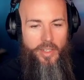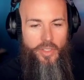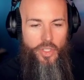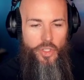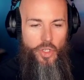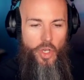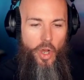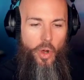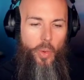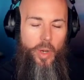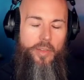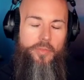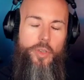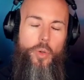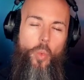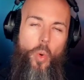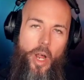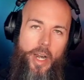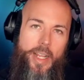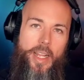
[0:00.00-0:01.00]
And so if
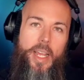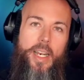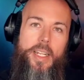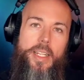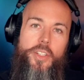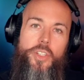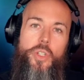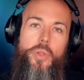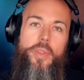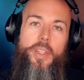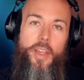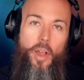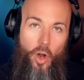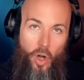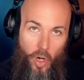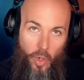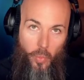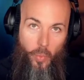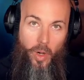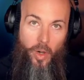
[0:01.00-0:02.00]
you want to get into the
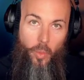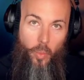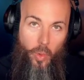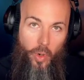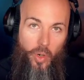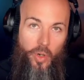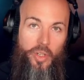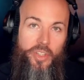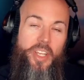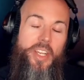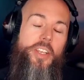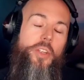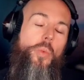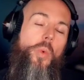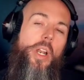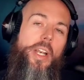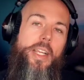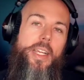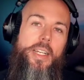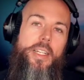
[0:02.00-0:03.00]
hardware world and you
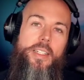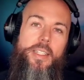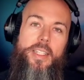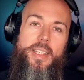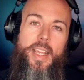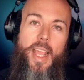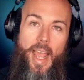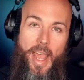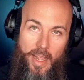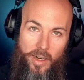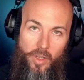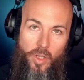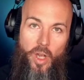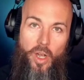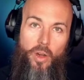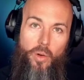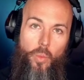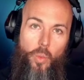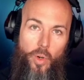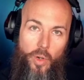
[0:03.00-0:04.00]
want to get into the
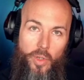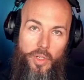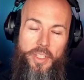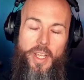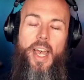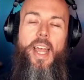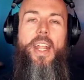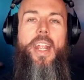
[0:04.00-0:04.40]
analog world,